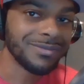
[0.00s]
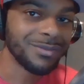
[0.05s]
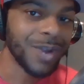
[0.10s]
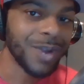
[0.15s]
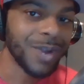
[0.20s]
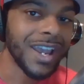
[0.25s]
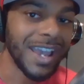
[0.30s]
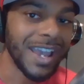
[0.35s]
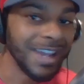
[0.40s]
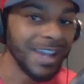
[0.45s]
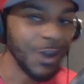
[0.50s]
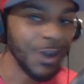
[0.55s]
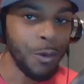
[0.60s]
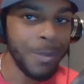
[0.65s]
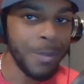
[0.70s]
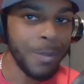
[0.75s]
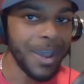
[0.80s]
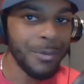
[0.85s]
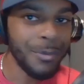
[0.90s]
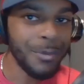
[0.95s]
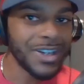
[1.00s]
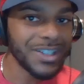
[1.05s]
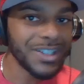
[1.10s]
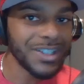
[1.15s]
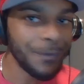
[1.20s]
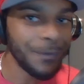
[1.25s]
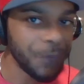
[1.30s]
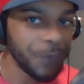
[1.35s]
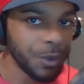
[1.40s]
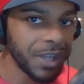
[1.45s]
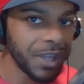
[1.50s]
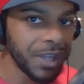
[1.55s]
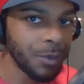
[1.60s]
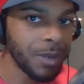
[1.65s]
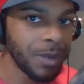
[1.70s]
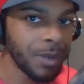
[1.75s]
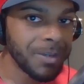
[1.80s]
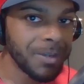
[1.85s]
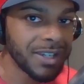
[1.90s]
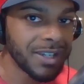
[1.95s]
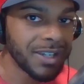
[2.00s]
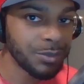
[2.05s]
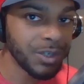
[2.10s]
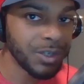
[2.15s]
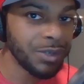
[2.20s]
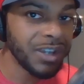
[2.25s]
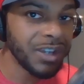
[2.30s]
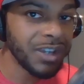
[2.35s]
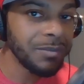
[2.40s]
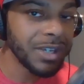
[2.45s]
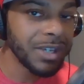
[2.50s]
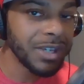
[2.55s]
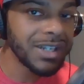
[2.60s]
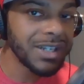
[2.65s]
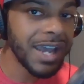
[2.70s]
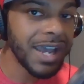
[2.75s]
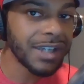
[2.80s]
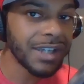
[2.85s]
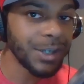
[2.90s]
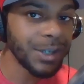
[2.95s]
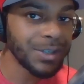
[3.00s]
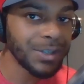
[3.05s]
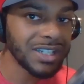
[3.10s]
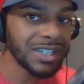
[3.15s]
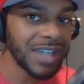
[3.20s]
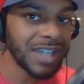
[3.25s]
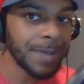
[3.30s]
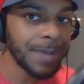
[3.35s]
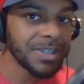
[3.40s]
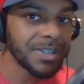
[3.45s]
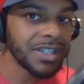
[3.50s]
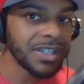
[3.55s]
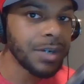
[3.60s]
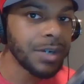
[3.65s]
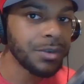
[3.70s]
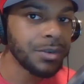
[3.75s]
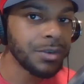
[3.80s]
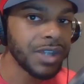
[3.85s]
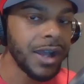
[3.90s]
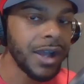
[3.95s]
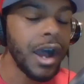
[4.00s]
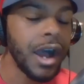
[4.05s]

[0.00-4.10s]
Right. And no man wants to feel that way, because when you give me a diagnosis, now I'm stuck with that.